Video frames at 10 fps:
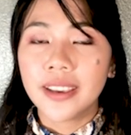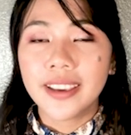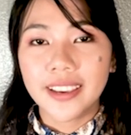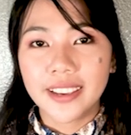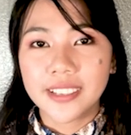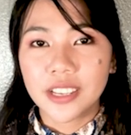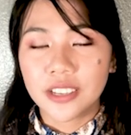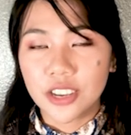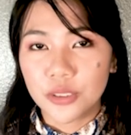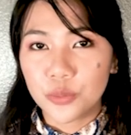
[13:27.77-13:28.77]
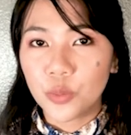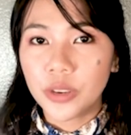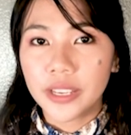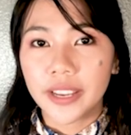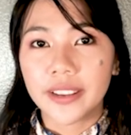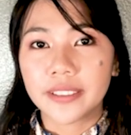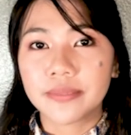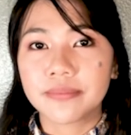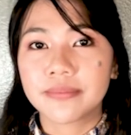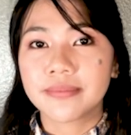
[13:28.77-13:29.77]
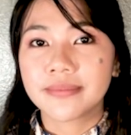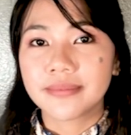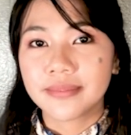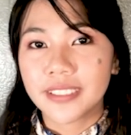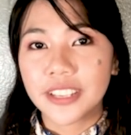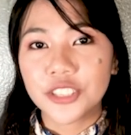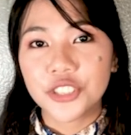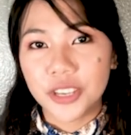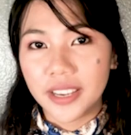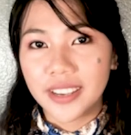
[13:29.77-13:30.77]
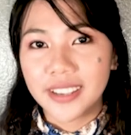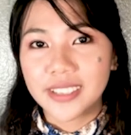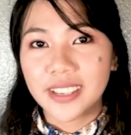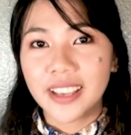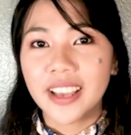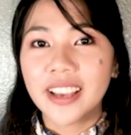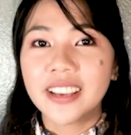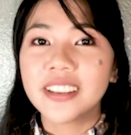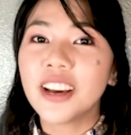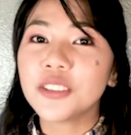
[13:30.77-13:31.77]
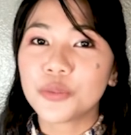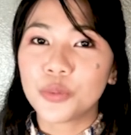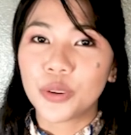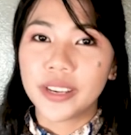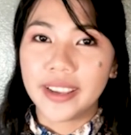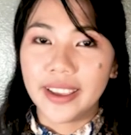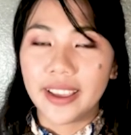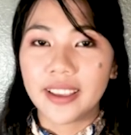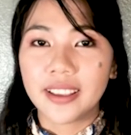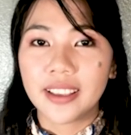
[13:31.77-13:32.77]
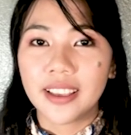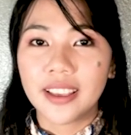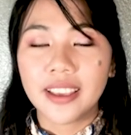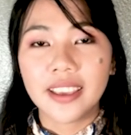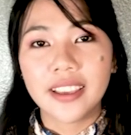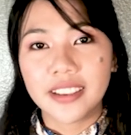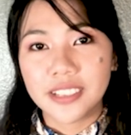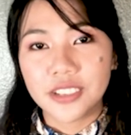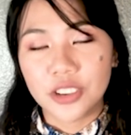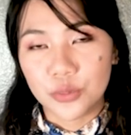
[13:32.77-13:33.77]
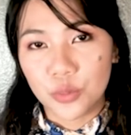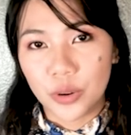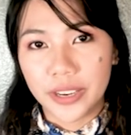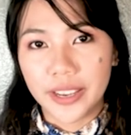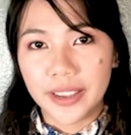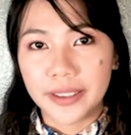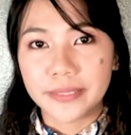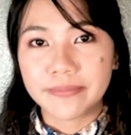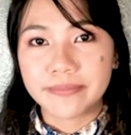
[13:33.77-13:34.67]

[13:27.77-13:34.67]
He is not working. She is not working. It is not working.